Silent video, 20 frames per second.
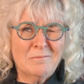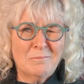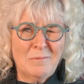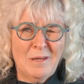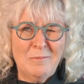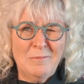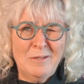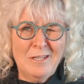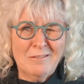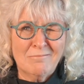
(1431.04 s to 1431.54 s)

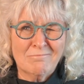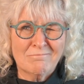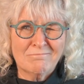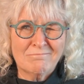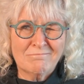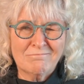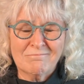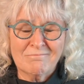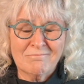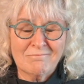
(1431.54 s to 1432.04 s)
maybe,
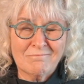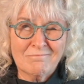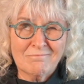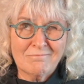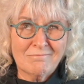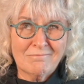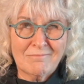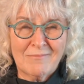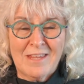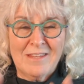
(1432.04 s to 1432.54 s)

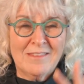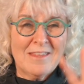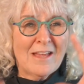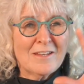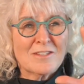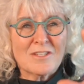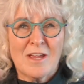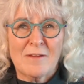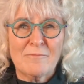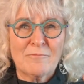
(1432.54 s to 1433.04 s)
in that
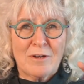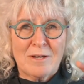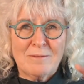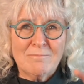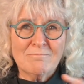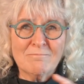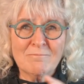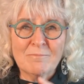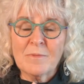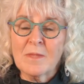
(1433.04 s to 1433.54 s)
time
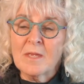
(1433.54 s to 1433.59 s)
frame.